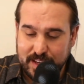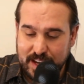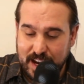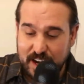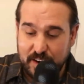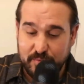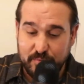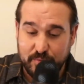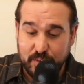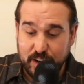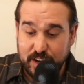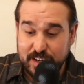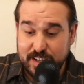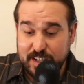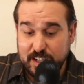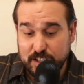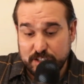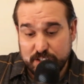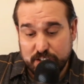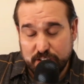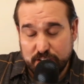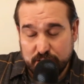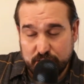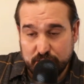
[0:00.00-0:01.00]
kind of
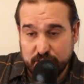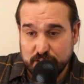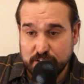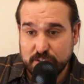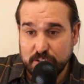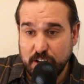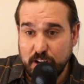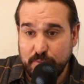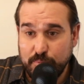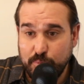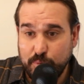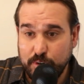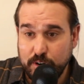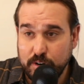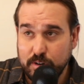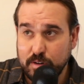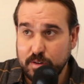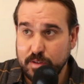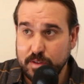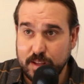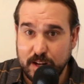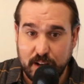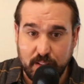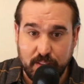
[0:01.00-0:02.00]
addition to the
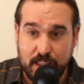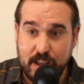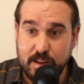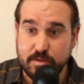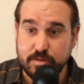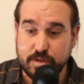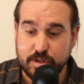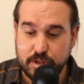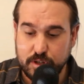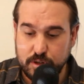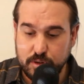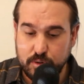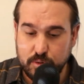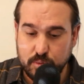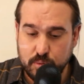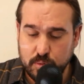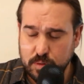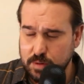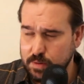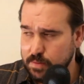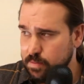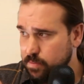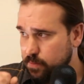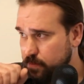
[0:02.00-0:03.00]
software that allows
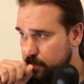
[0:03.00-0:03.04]
you